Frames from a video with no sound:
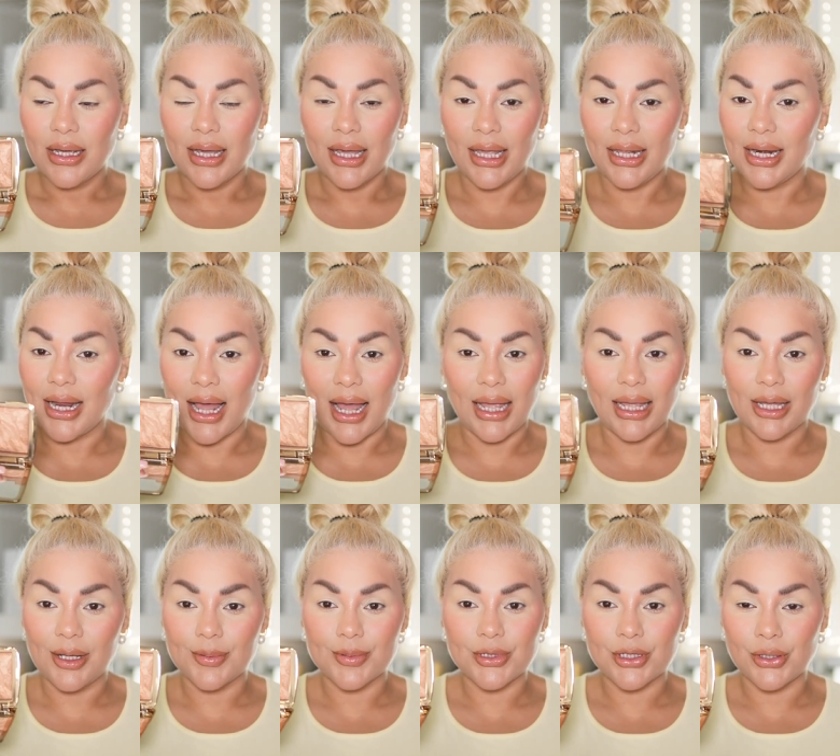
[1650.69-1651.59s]
and i
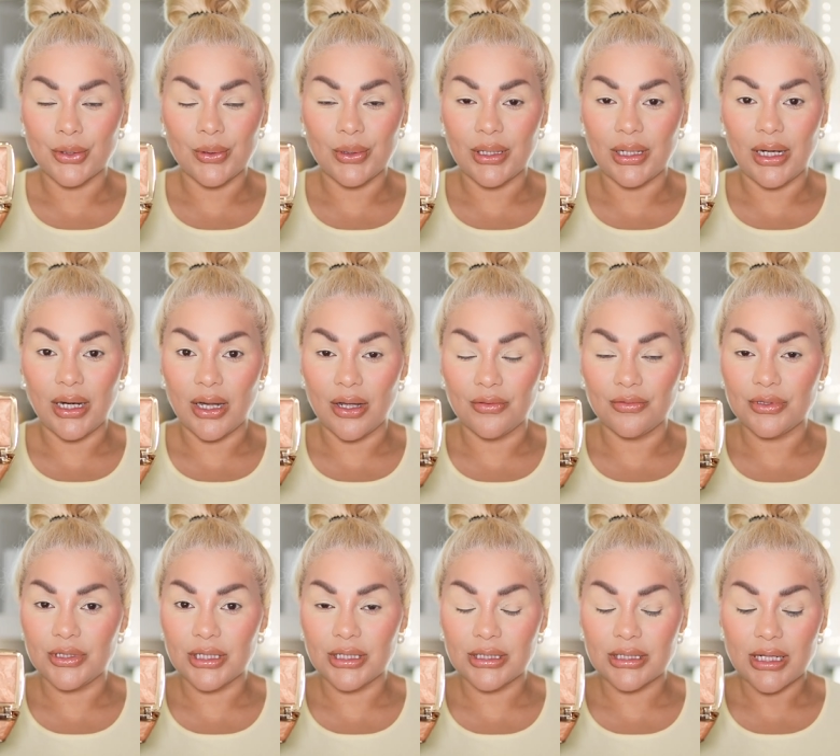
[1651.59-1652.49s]
absolutely loved
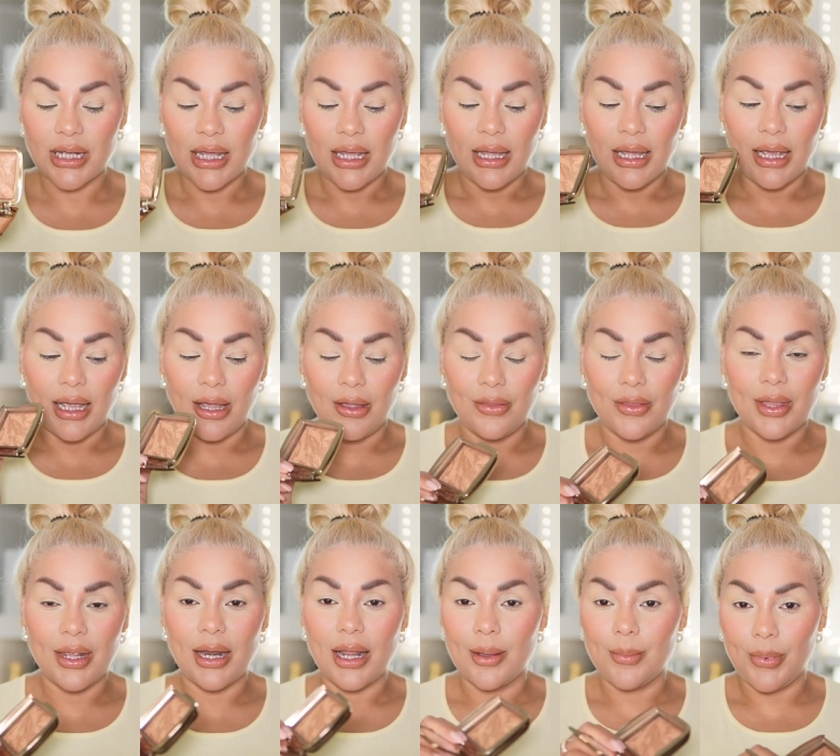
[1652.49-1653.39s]
it and
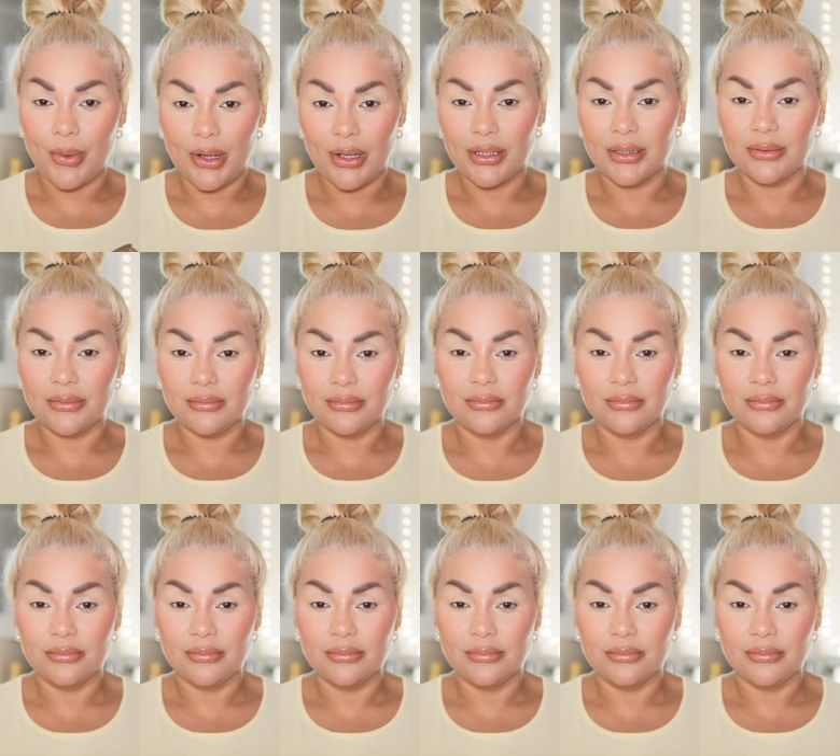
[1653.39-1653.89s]
then i bought